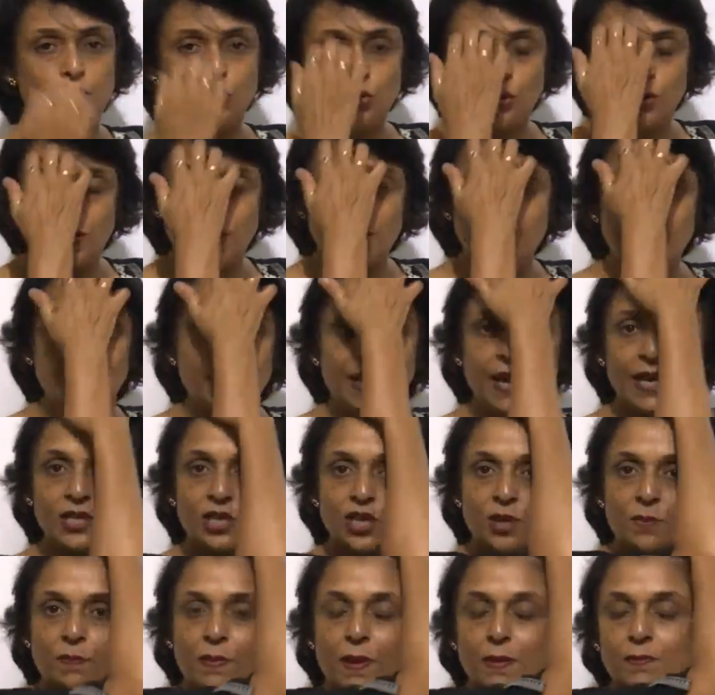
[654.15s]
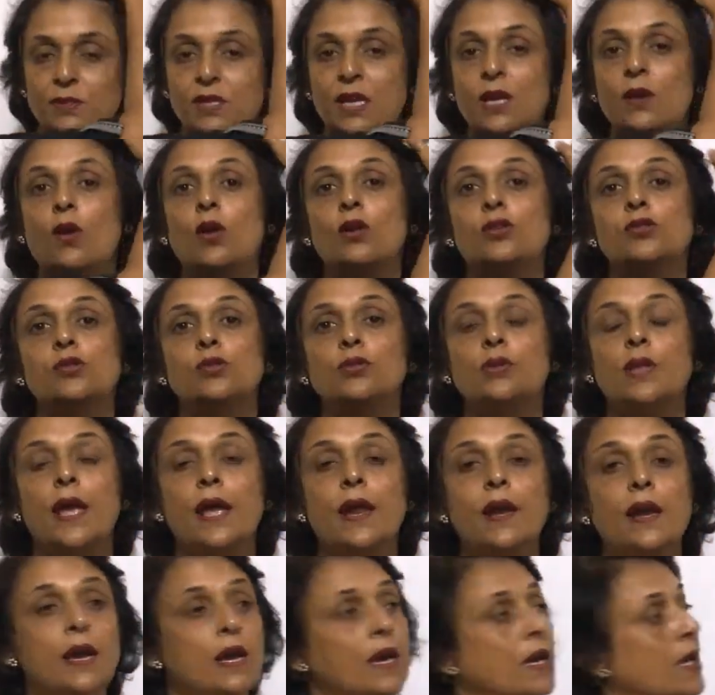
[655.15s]
Sodium potassium pumps are also
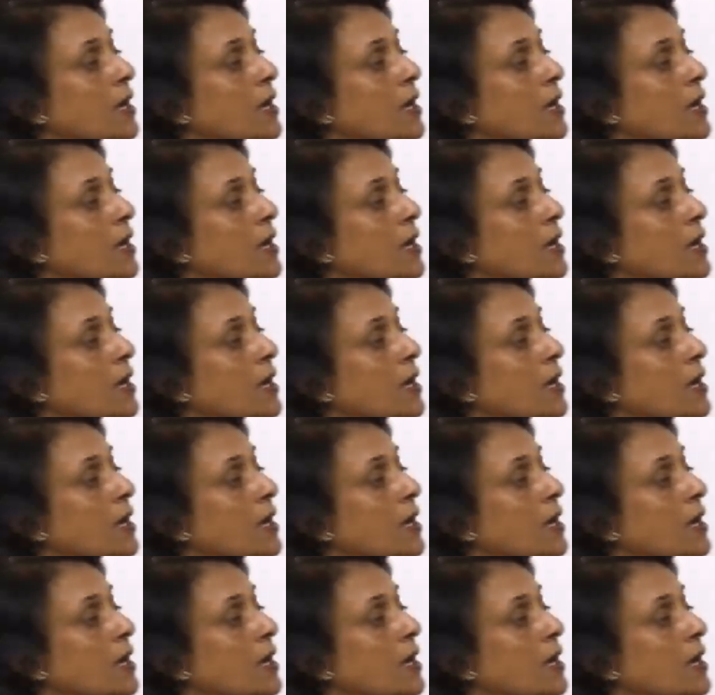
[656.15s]
there,